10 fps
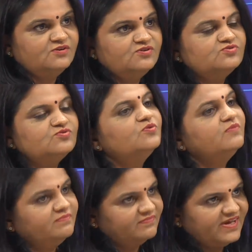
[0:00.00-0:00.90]
So
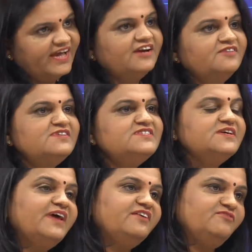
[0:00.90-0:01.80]
I convince
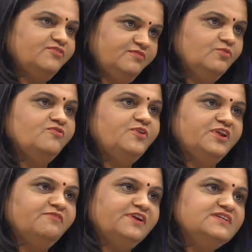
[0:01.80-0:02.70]
them like go for
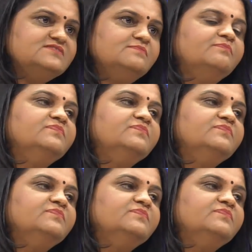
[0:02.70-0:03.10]
equities.